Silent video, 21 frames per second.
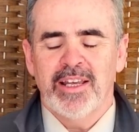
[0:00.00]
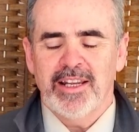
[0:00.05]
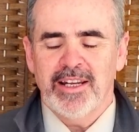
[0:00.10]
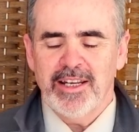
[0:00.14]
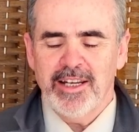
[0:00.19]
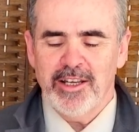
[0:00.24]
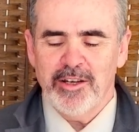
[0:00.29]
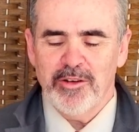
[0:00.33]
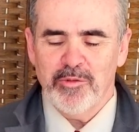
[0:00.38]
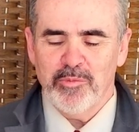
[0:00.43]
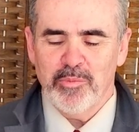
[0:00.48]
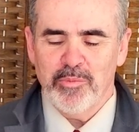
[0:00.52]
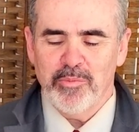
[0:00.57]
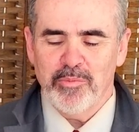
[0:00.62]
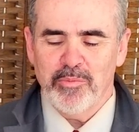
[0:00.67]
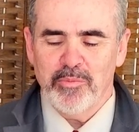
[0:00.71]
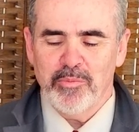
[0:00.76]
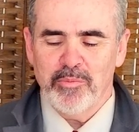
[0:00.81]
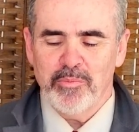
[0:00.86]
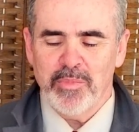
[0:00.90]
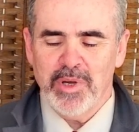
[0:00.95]
Now,
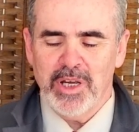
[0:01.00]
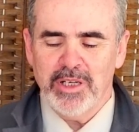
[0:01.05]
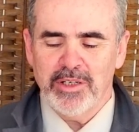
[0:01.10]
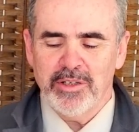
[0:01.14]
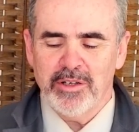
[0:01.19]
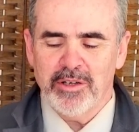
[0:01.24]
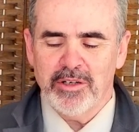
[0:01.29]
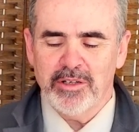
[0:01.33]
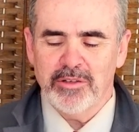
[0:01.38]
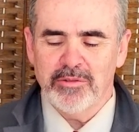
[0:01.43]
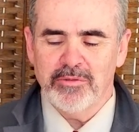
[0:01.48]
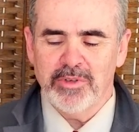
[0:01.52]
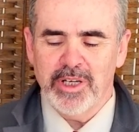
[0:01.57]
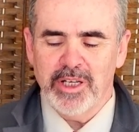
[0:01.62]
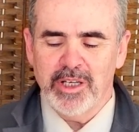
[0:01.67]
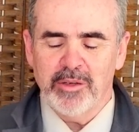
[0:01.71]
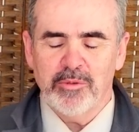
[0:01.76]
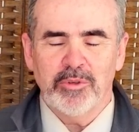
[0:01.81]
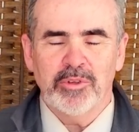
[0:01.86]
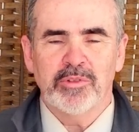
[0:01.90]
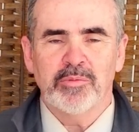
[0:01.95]
my daughter
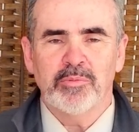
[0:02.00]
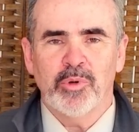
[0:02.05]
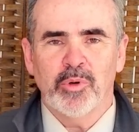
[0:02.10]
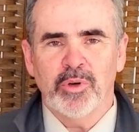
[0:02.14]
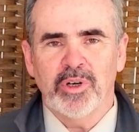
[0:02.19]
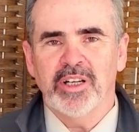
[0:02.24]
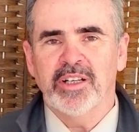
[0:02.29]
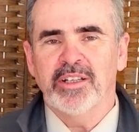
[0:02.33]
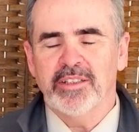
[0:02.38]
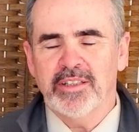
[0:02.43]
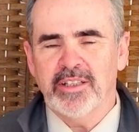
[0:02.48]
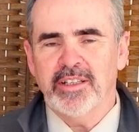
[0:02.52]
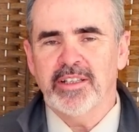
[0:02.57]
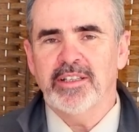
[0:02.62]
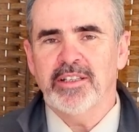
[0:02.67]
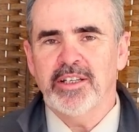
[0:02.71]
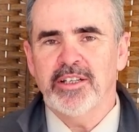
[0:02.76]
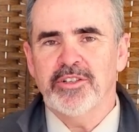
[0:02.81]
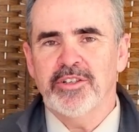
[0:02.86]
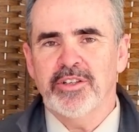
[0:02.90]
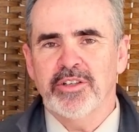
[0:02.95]
Ray was born into the
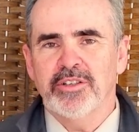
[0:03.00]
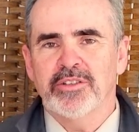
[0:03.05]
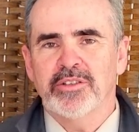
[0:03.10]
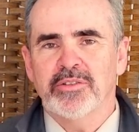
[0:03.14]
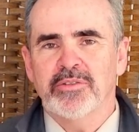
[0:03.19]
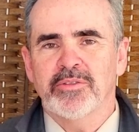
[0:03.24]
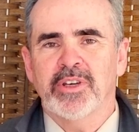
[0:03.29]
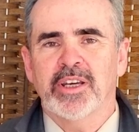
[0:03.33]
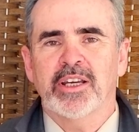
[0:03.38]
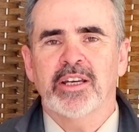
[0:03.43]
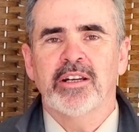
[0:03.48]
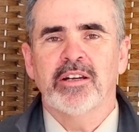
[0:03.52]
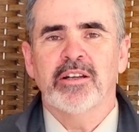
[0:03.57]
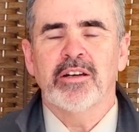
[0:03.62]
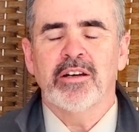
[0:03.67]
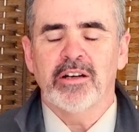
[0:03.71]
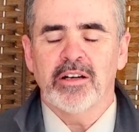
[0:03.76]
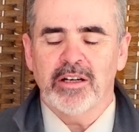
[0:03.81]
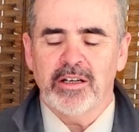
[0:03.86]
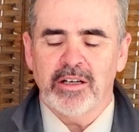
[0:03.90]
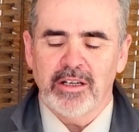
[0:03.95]
teachings of
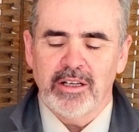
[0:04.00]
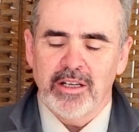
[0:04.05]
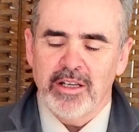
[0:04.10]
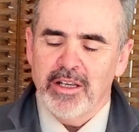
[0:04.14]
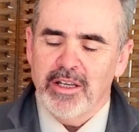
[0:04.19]
Eckankar.